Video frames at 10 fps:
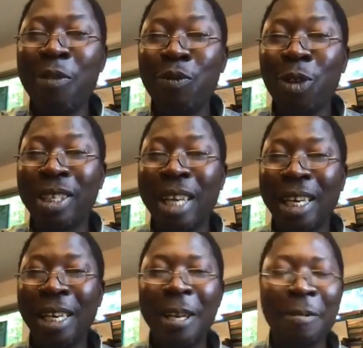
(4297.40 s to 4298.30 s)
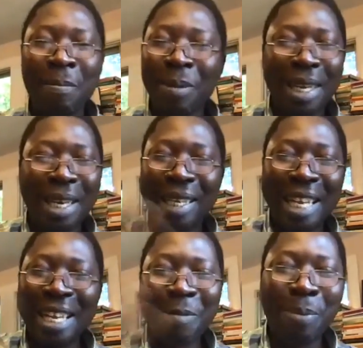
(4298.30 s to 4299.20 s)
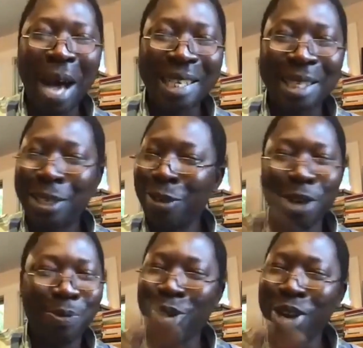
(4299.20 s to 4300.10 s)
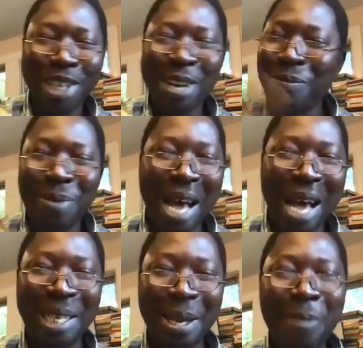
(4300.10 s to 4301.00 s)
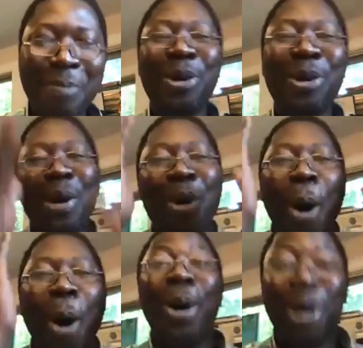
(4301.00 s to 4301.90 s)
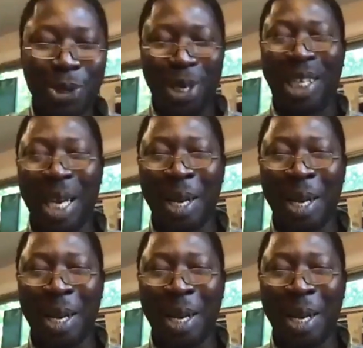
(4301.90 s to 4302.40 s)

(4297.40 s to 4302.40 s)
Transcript: Uh, unfortunately, they didn't pass. Those points didn't pass because they were opposed to it.